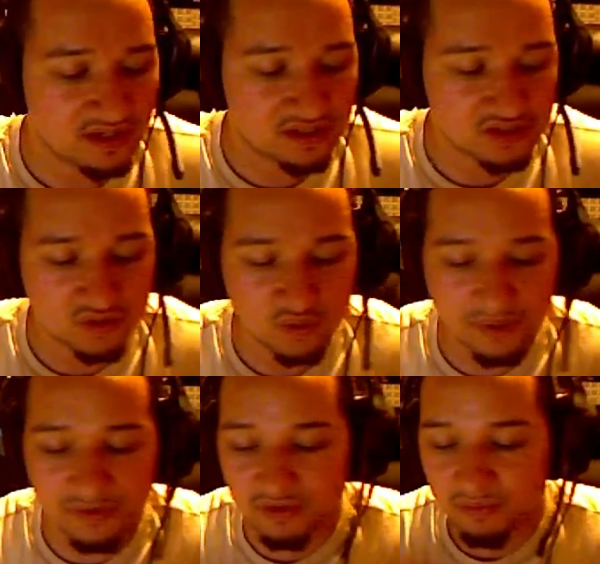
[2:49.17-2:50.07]
So it's
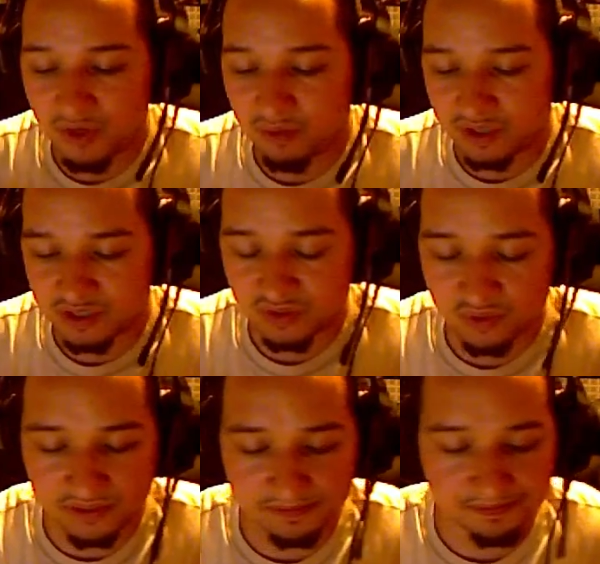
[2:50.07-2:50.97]
weapon Renball plus
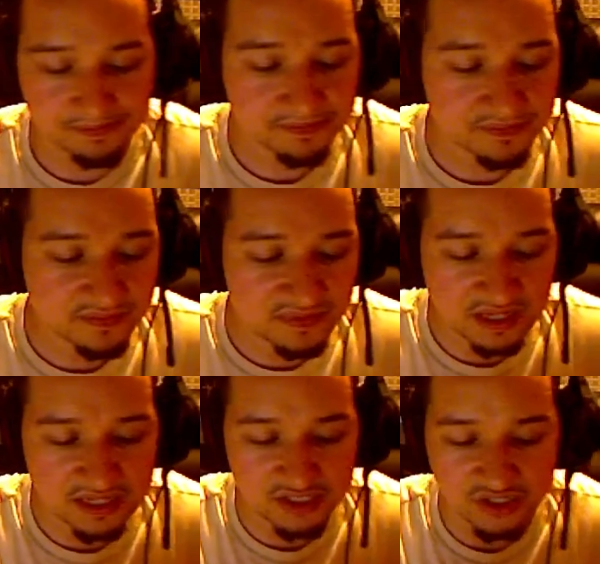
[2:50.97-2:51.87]
1.
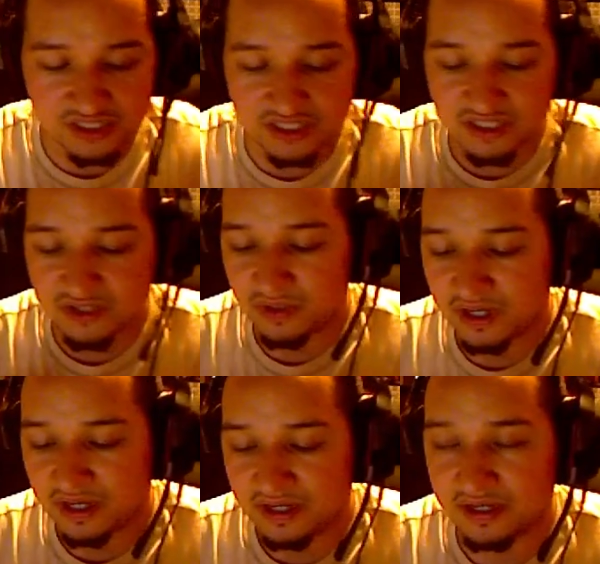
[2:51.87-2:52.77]
And as you can see, when
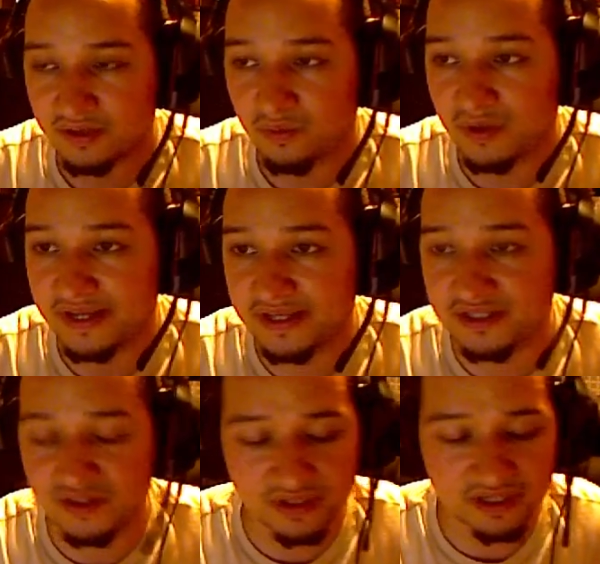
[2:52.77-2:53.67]
I went
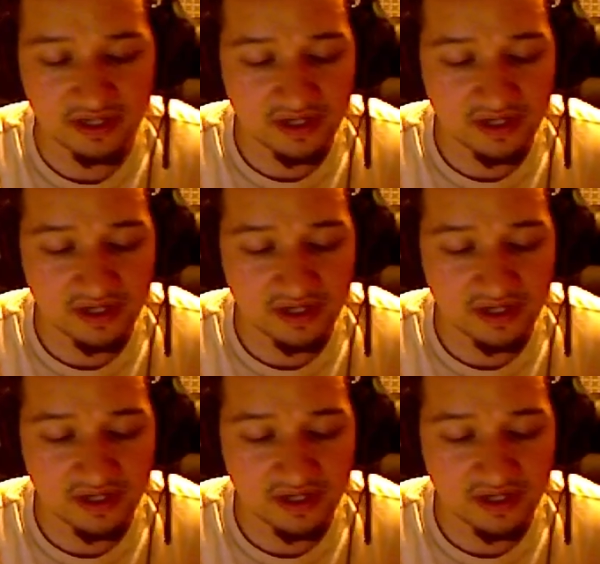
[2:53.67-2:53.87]
into it,